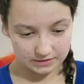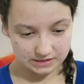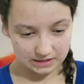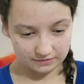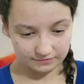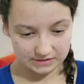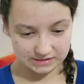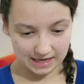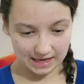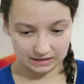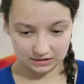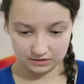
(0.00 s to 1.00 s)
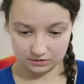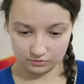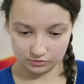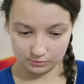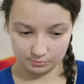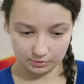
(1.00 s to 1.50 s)
tell if there's anything
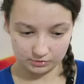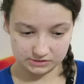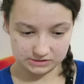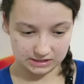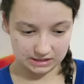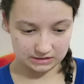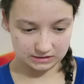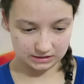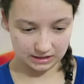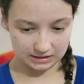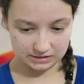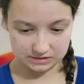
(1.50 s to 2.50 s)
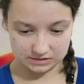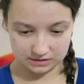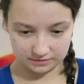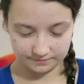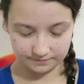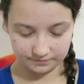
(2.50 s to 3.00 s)
on the box that indicates
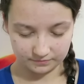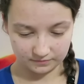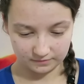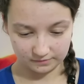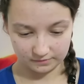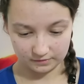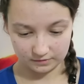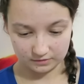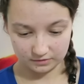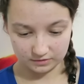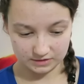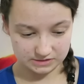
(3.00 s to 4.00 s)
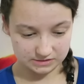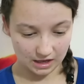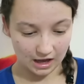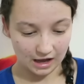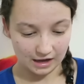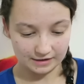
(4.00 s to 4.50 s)
this.
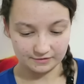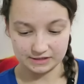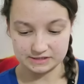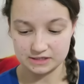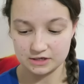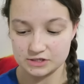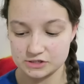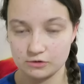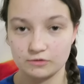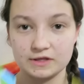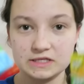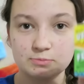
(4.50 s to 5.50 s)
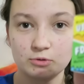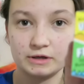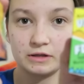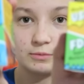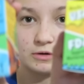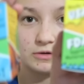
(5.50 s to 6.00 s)
Here it is. So this point in the